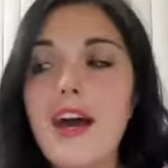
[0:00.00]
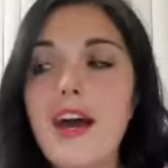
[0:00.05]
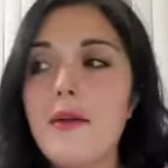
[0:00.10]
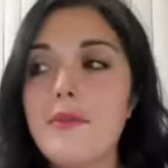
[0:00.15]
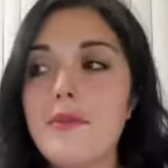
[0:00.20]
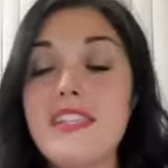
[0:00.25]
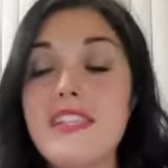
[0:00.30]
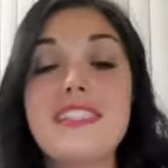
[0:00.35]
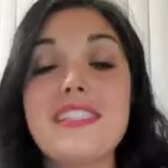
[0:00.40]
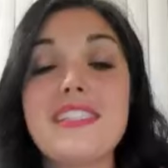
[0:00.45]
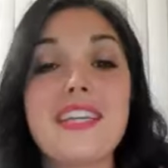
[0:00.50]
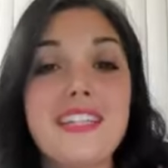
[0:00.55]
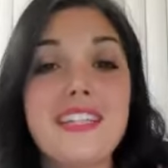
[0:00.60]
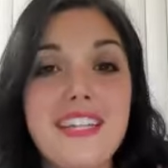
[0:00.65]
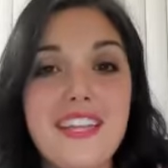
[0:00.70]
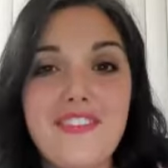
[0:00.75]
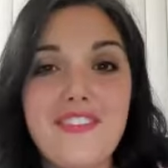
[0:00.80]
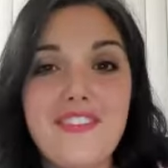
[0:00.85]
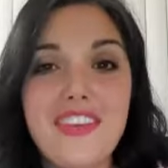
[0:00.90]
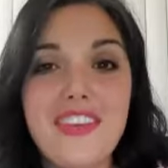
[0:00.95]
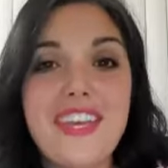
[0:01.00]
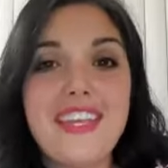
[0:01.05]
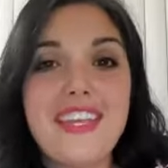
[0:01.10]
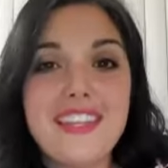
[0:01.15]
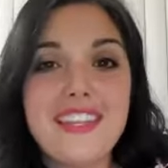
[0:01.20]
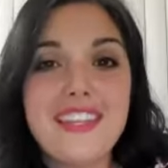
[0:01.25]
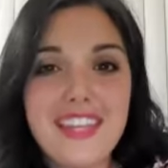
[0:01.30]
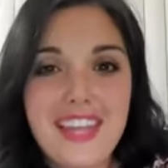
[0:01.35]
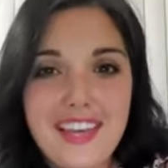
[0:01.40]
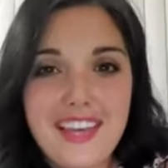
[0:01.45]
He's
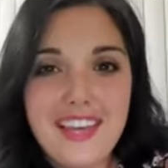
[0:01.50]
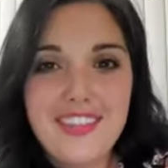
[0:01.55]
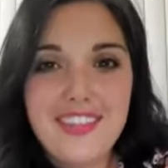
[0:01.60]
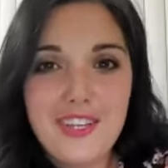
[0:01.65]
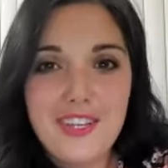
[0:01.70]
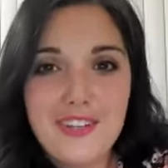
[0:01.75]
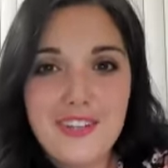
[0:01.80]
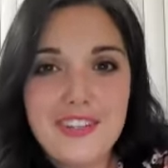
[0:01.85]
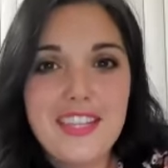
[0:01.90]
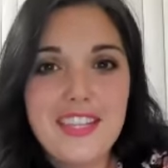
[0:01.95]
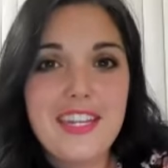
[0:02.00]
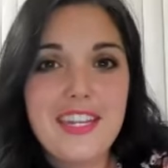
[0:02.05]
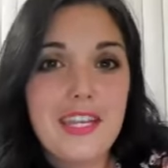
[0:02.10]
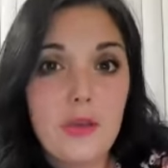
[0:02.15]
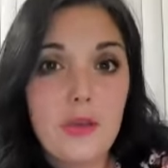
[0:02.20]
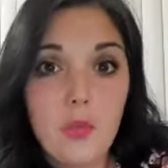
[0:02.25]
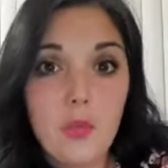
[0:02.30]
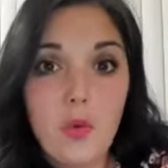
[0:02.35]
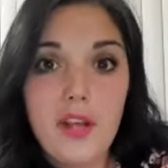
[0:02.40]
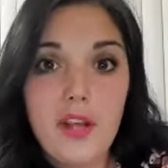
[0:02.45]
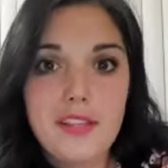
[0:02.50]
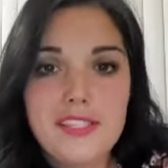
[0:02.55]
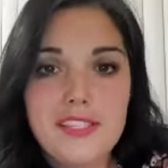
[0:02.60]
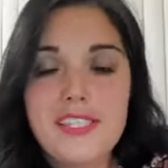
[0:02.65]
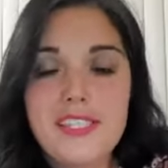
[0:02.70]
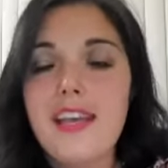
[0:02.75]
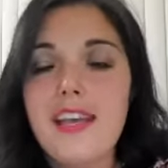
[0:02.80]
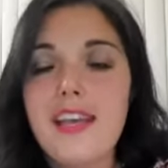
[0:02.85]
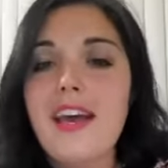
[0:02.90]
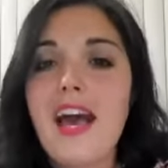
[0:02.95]
significantly healthier than he was
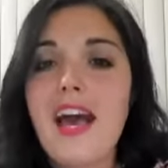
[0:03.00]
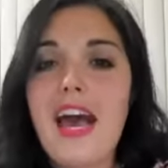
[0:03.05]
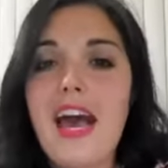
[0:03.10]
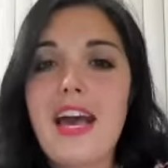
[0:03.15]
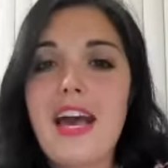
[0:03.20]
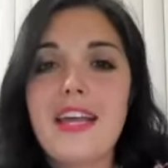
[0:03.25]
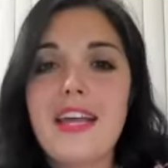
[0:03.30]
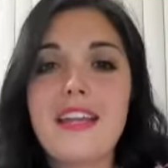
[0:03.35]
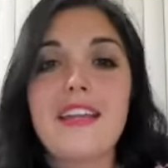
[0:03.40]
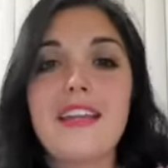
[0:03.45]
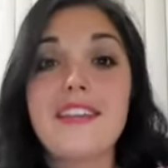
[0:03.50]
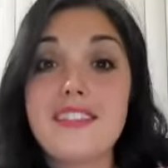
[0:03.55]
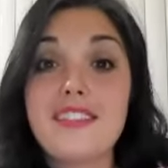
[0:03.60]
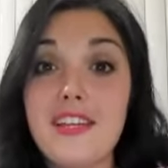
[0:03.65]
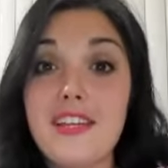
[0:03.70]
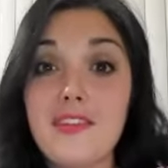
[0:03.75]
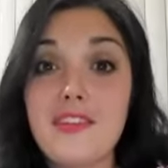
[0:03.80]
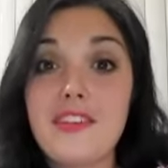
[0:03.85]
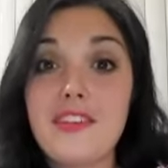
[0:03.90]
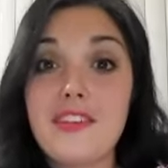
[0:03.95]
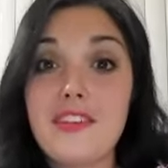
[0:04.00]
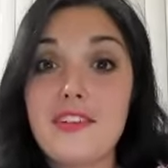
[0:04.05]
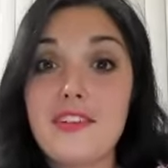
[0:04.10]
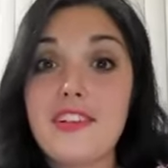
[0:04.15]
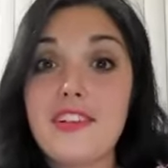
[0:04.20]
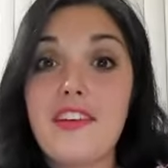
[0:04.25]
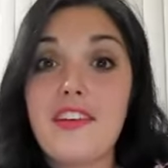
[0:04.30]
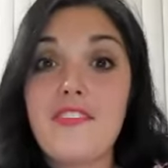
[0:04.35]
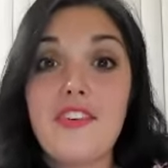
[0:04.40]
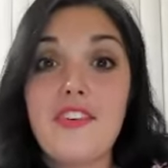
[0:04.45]
on a cellular
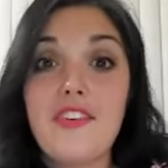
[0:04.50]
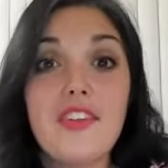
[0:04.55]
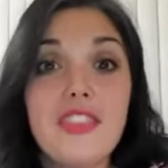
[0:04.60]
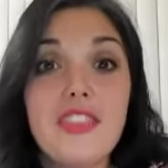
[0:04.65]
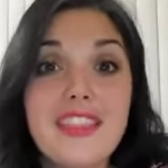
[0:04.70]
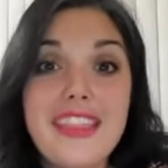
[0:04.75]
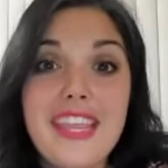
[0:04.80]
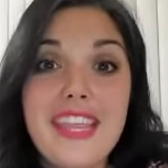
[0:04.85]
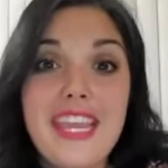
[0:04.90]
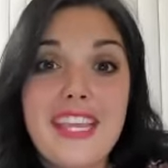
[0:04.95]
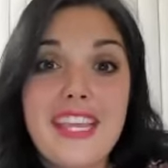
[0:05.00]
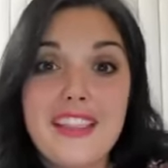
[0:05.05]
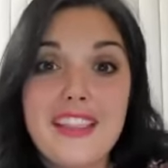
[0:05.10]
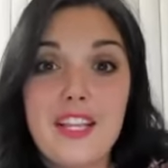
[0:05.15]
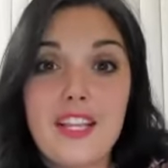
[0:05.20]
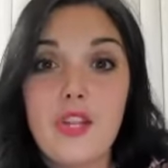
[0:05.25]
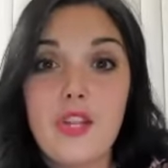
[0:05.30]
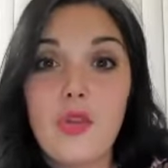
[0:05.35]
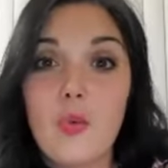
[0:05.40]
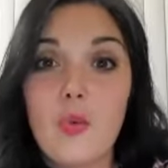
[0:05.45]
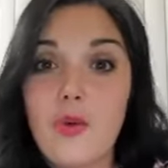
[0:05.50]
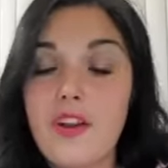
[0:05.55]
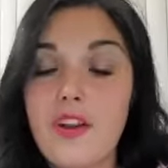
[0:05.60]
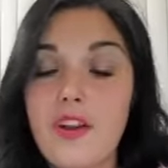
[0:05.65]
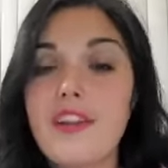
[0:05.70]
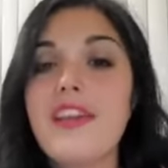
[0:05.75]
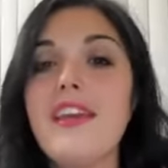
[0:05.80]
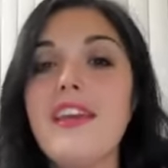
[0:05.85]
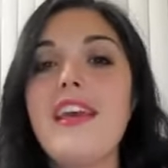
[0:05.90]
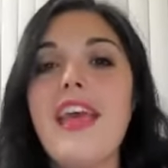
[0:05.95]
level, thank the Lord.
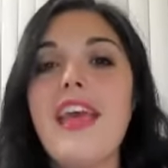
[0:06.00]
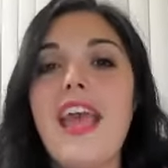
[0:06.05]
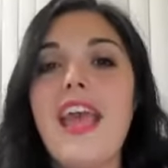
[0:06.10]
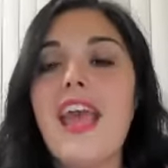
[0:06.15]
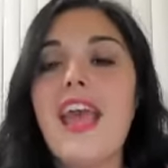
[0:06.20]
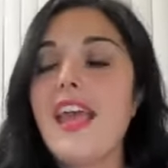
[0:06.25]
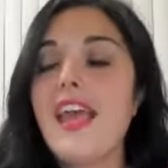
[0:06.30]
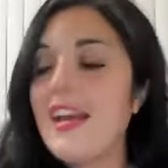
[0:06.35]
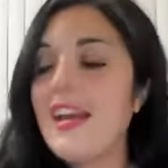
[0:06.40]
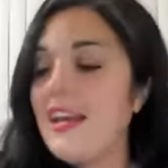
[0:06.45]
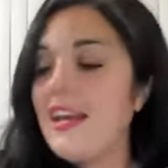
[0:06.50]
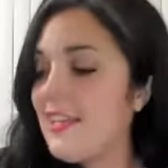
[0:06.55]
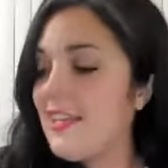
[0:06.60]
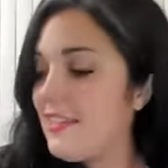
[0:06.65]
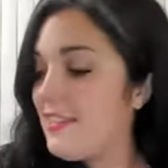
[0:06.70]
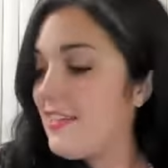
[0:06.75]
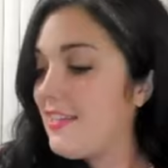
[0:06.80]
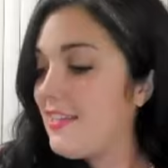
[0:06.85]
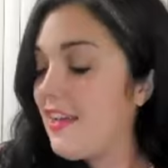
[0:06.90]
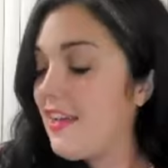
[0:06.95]
And,